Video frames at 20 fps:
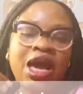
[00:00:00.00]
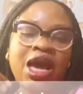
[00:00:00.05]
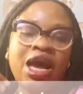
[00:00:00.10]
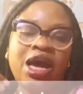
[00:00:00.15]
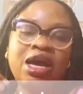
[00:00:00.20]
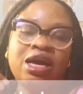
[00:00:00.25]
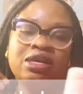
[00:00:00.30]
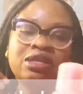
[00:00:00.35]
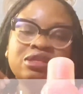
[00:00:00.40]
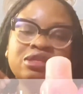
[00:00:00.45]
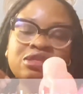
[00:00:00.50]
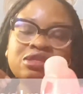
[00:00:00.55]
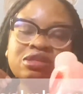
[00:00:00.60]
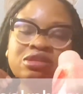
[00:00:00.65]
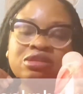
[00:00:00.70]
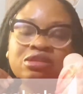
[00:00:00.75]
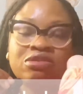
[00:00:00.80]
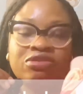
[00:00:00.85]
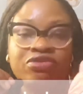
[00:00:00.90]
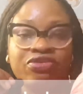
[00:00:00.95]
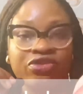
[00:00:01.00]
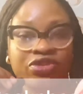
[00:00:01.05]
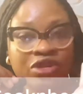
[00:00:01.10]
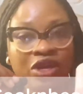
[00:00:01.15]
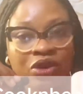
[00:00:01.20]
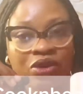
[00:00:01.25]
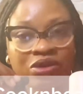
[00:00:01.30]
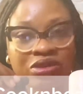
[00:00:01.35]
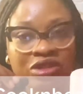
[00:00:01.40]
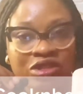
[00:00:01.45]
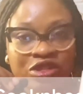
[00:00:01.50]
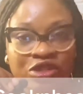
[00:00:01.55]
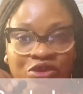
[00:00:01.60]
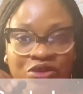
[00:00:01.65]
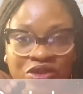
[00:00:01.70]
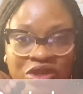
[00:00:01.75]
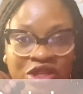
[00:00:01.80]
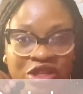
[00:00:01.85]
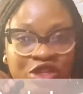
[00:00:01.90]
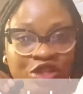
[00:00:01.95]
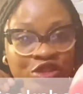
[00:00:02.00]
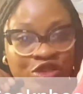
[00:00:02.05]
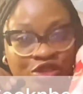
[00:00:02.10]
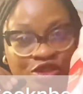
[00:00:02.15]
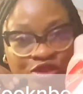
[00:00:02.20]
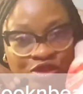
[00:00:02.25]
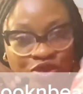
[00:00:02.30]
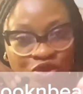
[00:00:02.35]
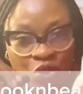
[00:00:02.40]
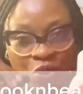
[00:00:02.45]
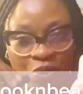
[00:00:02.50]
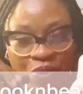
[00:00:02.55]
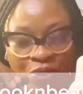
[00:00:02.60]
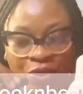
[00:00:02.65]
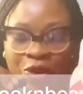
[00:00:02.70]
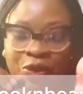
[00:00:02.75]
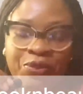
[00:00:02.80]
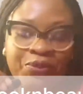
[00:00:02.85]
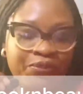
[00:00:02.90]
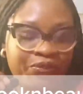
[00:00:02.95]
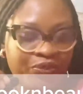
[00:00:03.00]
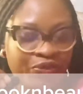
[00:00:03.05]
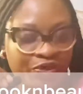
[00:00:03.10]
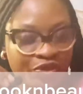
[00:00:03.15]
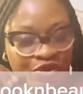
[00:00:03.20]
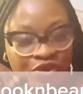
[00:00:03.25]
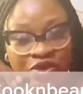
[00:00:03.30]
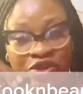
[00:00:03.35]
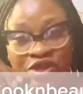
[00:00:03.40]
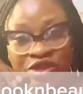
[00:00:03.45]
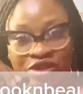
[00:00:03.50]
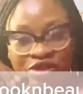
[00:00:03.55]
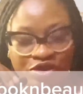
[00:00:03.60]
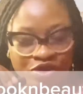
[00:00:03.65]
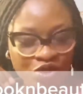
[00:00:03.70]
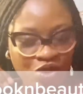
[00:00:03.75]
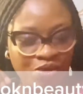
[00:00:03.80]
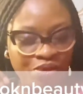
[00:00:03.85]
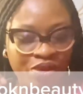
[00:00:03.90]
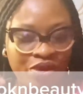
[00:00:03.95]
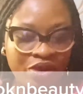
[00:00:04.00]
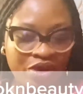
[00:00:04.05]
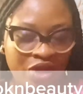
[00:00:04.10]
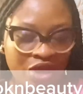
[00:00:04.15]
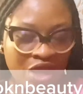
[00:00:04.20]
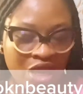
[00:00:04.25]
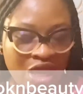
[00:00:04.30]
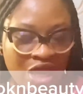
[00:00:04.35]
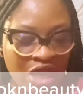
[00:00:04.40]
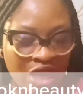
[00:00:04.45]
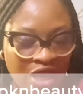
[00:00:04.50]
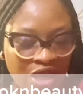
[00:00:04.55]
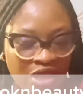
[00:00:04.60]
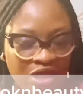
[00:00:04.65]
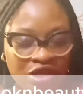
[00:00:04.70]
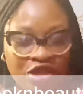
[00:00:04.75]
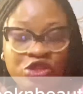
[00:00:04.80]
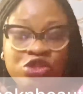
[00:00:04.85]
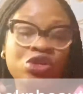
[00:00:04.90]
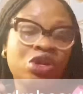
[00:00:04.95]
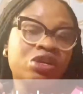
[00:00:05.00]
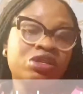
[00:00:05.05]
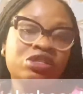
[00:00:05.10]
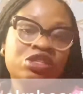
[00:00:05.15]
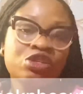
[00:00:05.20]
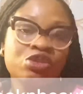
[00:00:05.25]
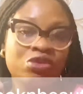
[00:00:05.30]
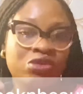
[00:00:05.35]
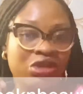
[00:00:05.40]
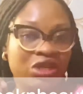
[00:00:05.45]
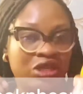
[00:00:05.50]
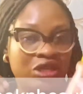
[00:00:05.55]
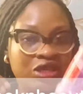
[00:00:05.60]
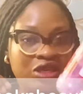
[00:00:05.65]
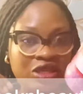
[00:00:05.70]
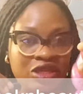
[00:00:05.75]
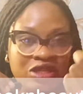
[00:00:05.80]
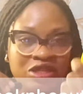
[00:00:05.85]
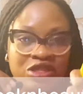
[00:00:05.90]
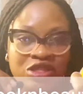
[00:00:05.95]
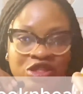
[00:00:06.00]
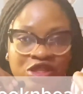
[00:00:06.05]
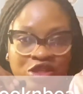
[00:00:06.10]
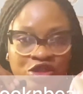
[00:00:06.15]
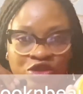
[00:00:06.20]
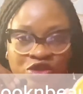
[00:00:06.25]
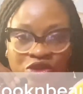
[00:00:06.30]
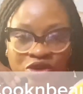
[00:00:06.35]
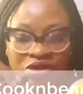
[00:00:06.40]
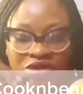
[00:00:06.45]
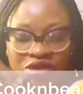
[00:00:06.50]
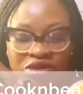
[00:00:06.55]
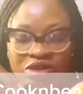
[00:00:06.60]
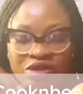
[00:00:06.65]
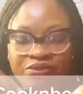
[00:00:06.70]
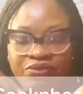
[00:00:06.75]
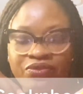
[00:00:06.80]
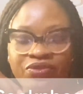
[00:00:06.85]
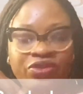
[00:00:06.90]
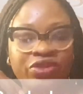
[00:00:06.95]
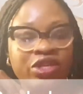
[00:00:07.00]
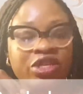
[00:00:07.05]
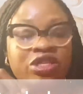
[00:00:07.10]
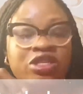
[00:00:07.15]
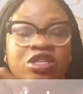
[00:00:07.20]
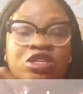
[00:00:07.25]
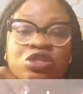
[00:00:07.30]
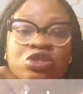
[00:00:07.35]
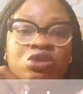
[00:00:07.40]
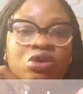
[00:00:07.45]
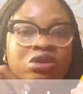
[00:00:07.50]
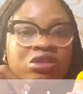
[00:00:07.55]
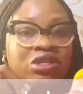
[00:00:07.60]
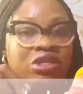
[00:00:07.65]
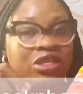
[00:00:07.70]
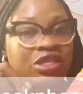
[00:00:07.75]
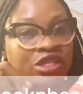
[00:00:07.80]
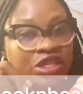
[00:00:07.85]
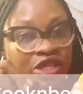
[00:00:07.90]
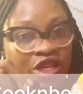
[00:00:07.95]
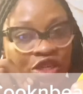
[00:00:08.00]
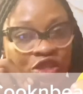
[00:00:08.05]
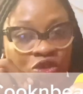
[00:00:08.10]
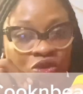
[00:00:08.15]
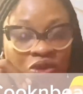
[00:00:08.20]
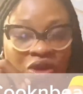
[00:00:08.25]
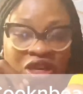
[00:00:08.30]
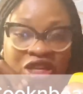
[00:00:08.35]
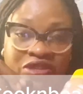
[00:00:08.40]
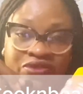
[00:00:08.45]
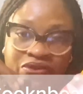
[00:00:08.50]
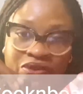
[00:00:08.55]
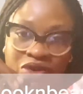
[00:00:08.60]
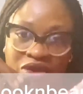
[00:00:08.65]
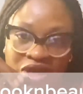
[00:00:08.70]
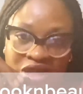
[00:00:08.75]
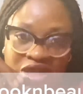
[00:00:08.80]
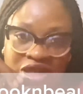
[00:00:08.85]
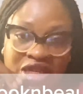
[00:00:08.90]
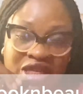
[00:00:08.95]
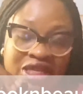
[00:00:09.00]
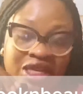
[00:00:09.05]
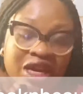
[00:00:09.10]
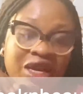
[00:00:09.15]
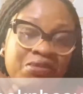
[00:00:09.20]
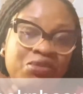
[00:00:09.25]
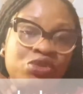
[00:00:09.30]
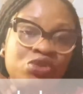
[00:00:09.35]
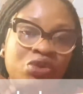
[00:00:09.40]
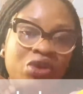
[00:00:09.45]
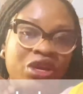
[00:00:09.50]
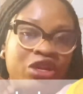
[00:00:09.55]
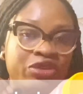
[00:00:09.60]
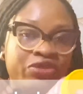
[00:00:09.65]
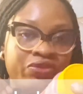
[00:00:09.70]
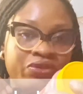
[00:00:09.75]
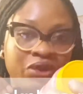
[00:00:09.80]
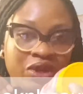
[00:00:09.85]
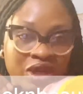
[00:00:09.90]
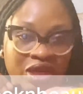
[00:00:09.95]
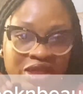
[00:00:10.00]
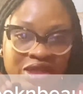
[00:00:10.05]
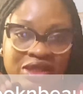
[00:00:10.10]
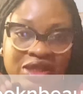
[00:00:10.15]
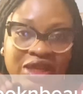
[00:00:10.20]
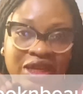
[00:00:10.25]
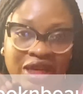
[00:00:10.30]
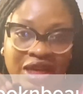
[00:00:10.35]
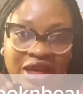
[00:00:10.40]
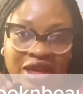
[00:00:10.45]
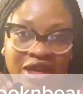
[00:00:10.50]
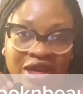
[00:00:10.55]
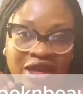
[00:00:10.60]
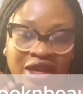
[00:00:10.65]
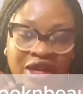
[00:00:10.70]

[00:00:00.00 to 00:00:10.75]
And the second thing you need is soap. So this is soap. The third thing you need is sea salt. The sea salt, yes, to exfoliate. It helps to exfoliate the leg.